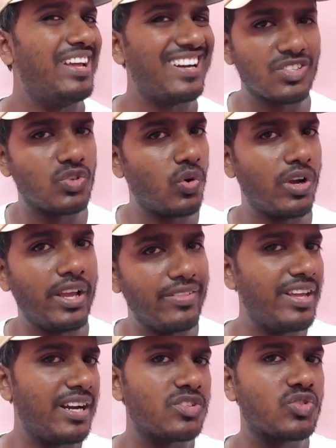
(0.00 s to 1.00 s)
That's okay,
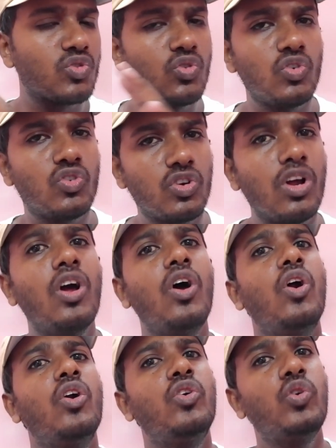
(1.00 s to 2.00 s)
that's good
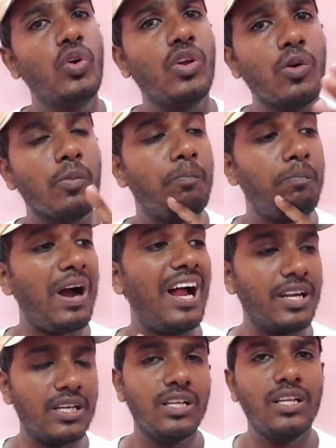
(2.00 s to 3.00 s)
to you,
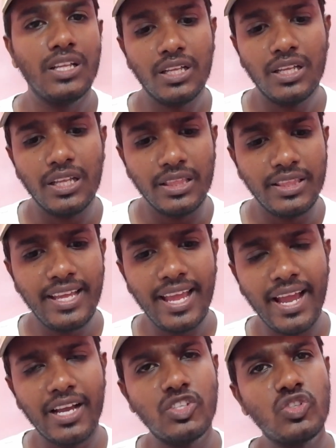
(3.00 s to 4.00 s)
but they
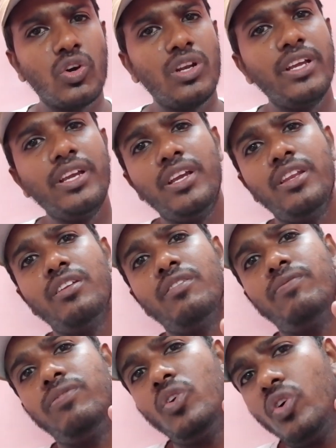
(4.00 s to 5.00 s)
actually
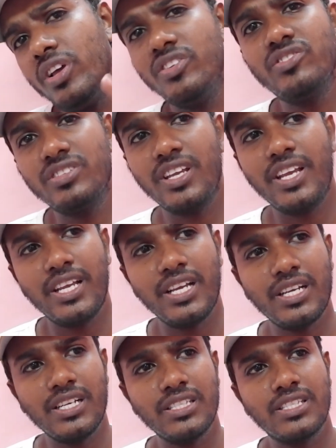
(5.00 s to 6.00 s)

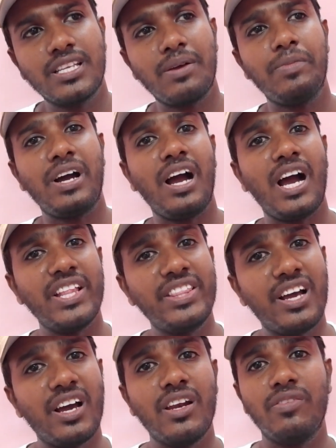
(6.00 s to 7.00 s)
influencing some
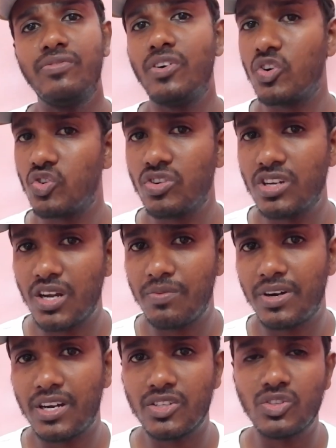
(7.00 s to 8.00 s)
other
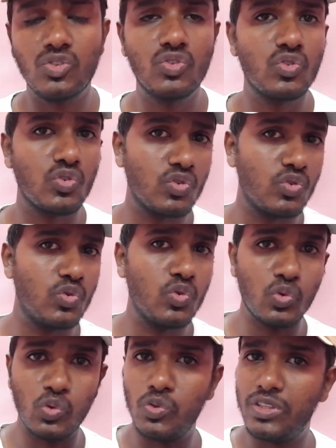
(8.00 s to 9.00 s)
photographers to
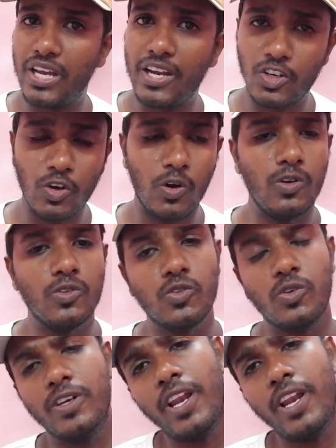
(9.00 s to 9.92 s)
do that also.